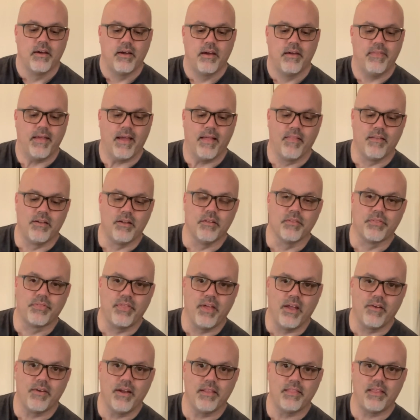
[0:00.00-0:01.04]
And that little
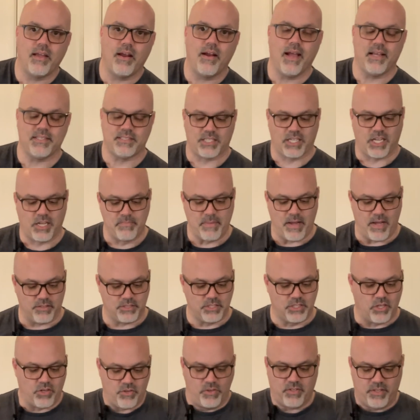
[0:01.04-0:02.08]
thing right there has to come out.
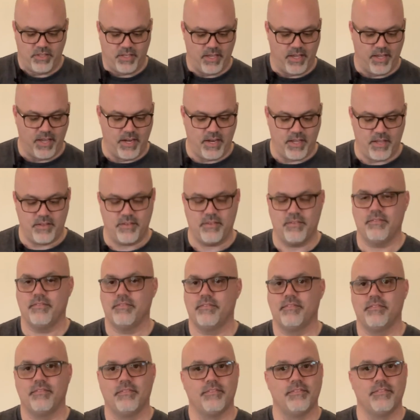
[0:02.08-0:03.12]
So you hit it,
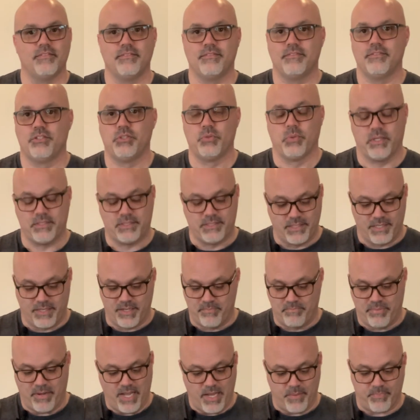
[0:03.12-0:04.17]
twist it,
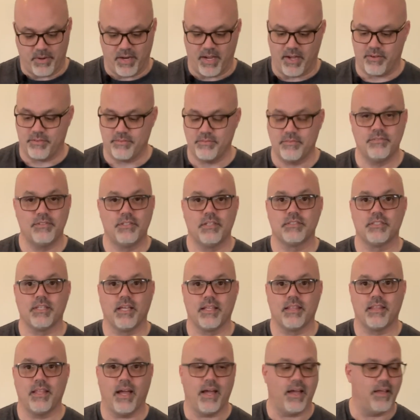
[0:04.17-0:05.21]
and pop it out, just
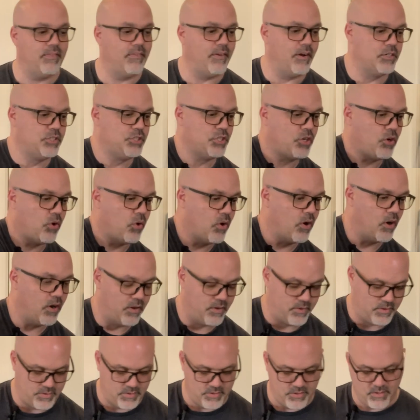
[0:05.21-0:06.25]
like that. There's your core.
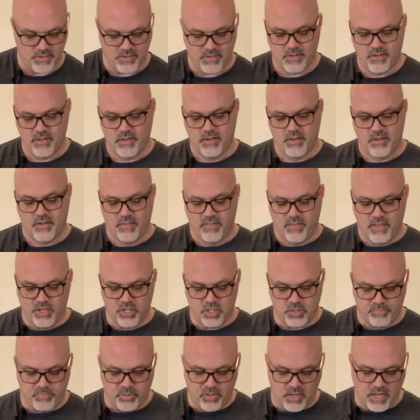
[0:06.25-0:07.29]
Then you
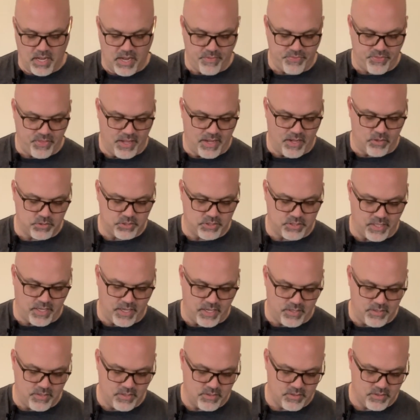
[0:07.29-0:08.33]
just pull out the
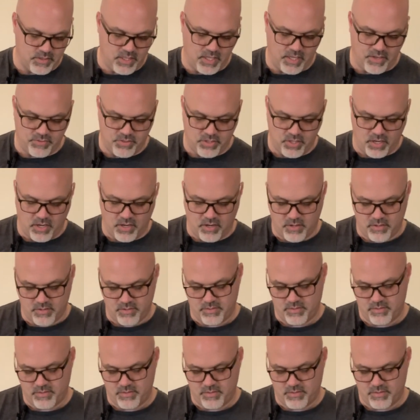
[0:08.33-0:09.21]
outside leaves here.